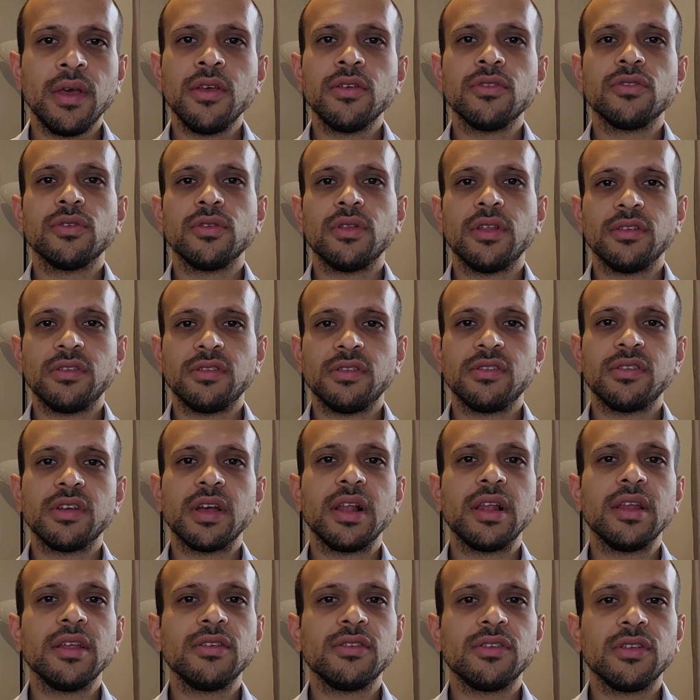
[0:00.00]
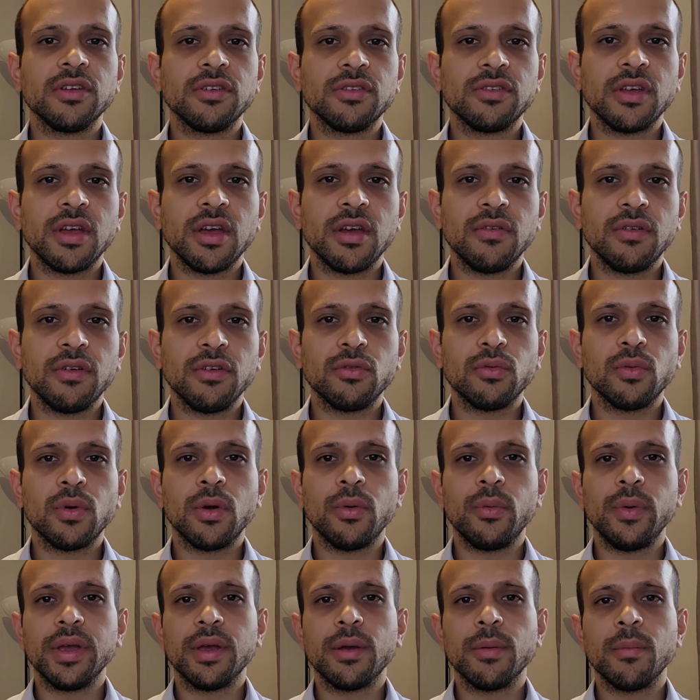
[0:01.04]
So this is a holistic service where
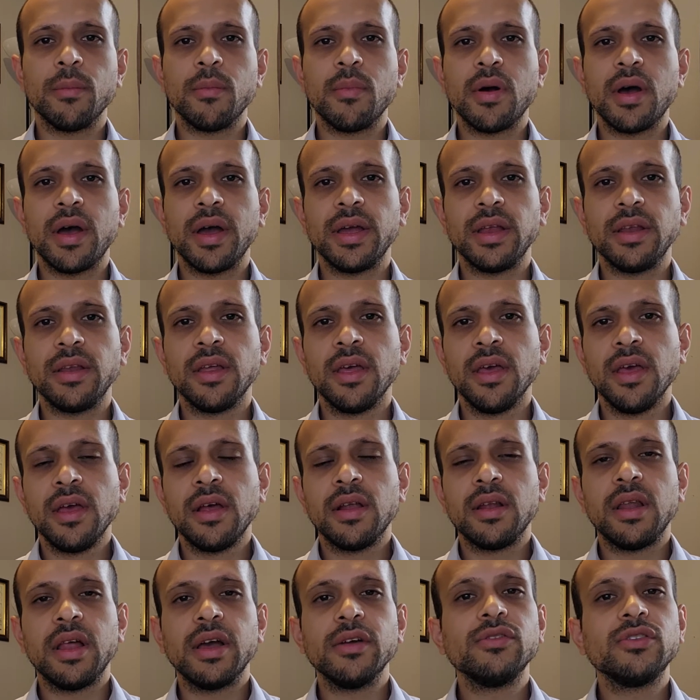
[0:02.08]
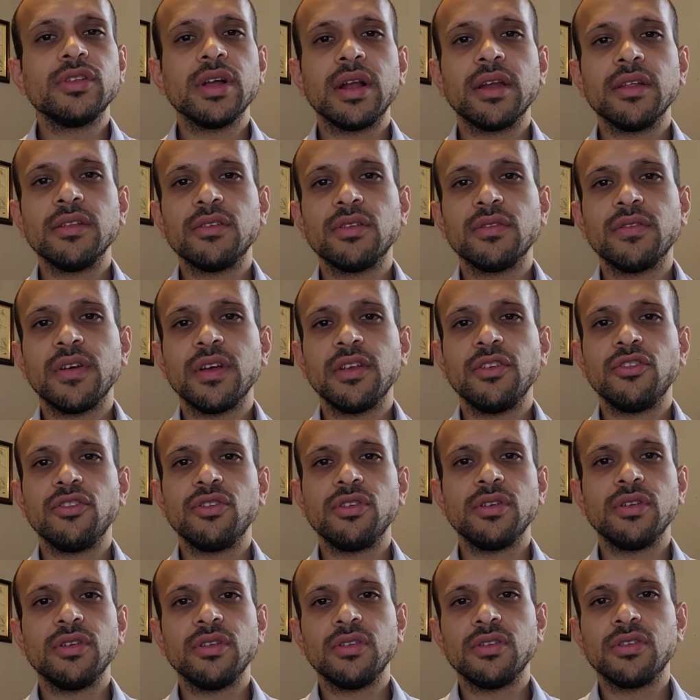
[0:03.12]
we combine lifestyle
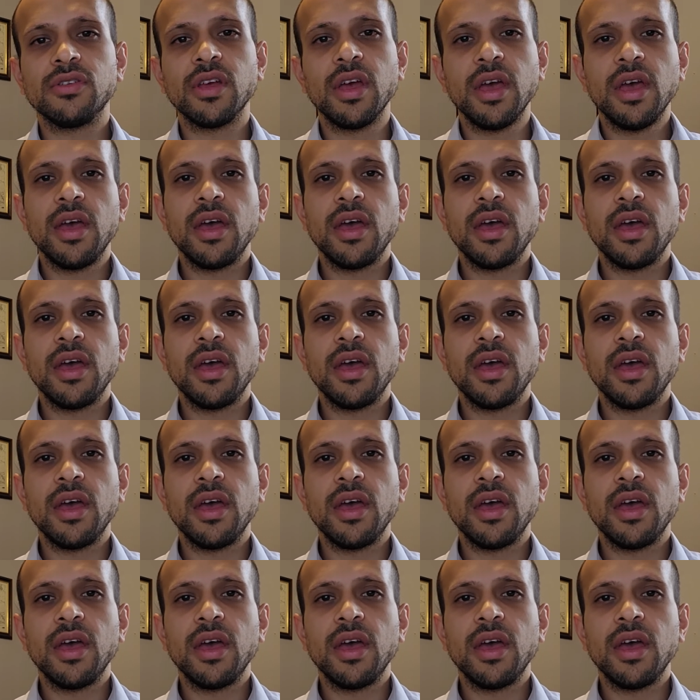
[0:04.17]
interventions,